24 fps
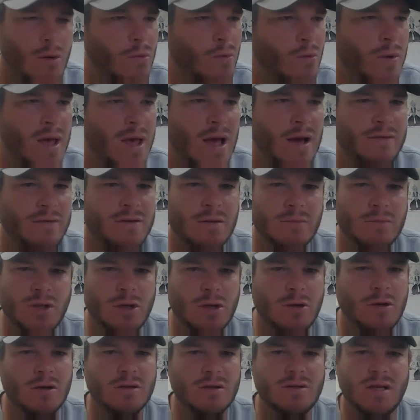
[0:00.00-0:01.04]
we have some
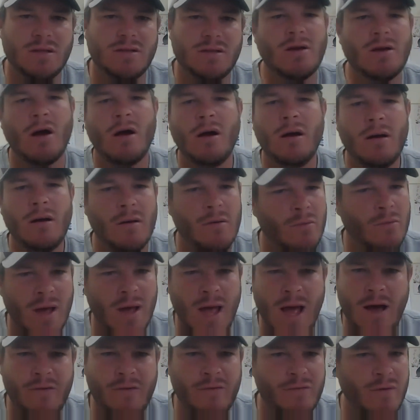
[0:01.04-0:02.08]
juniors that start, and we
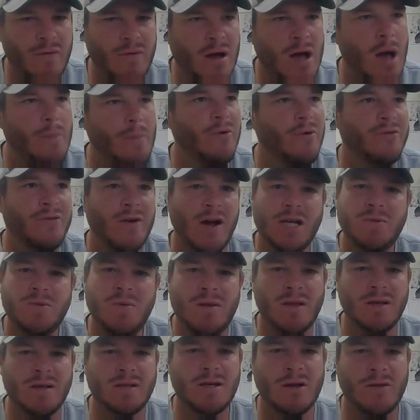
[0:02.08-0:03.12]
have a couple
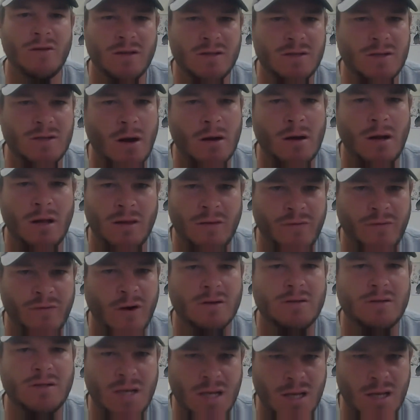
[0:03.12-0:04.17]
freshmen this year that start on the
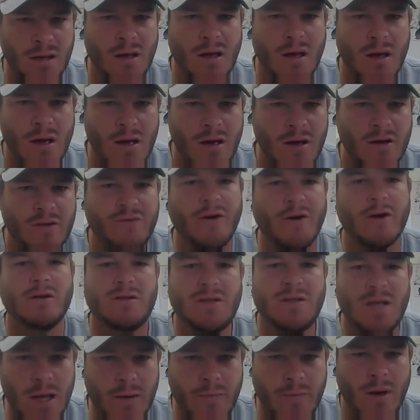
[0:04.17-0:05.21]
varsity
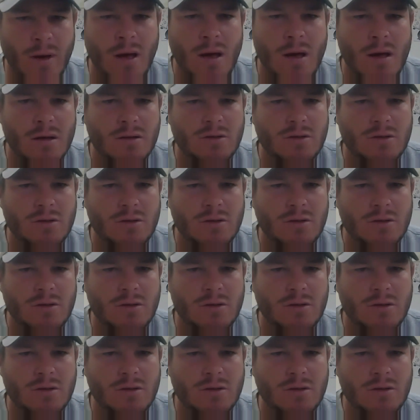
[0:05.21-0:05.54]
first team.